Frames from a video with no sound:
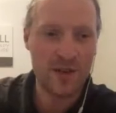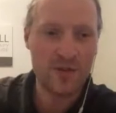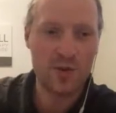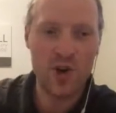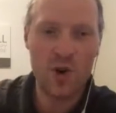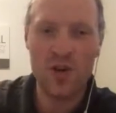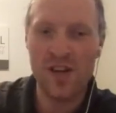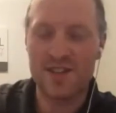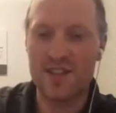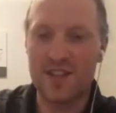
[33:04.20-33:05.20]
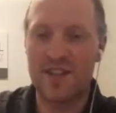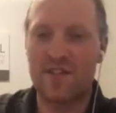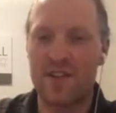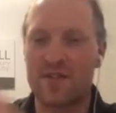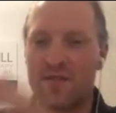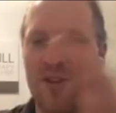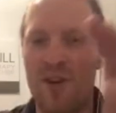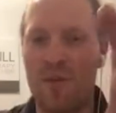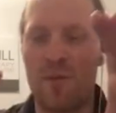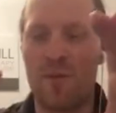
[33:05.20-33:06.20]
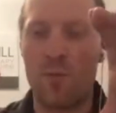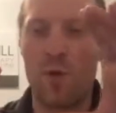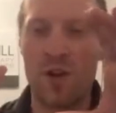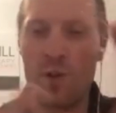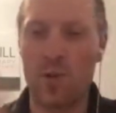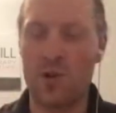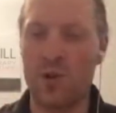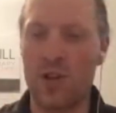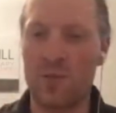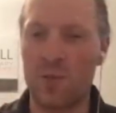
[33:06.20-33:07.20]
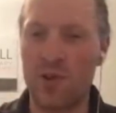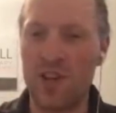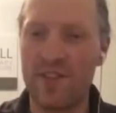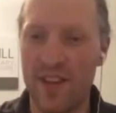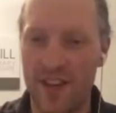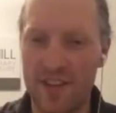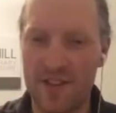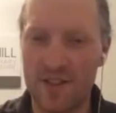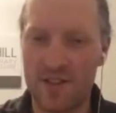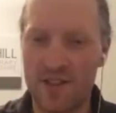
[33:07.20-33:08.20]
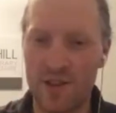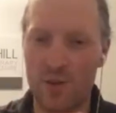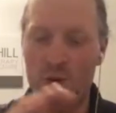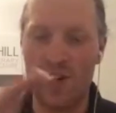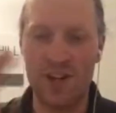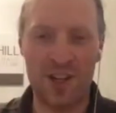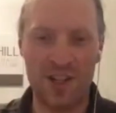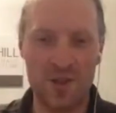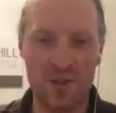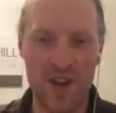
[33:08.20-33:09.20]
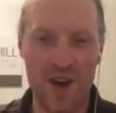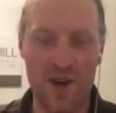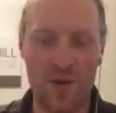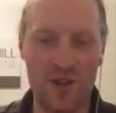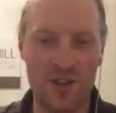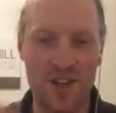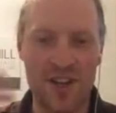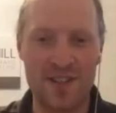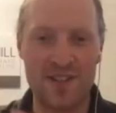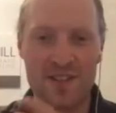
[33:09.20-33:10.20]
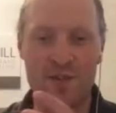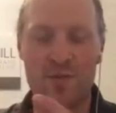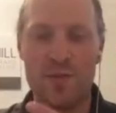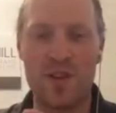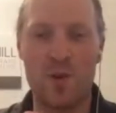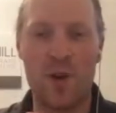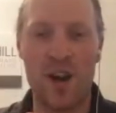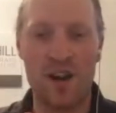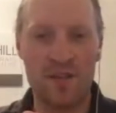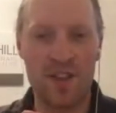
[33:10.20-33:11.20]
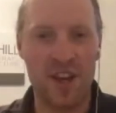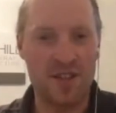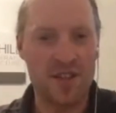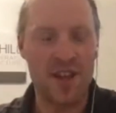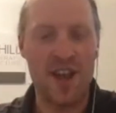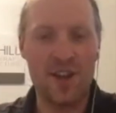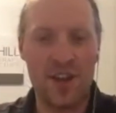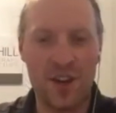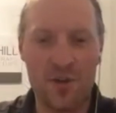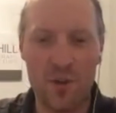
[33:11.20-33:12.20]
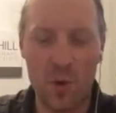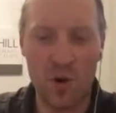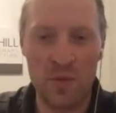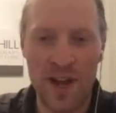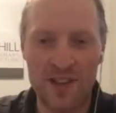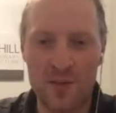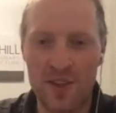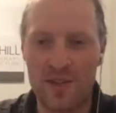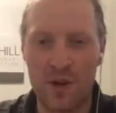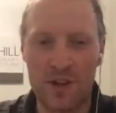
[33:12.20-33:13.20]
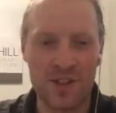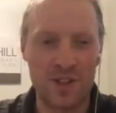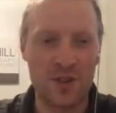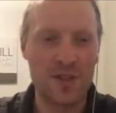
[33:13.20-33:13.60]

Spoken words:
So notice the difference from what you were doing previous to what you're gonna do now. I want you guys to be aware of this, and you're gonna report back to me if you want to.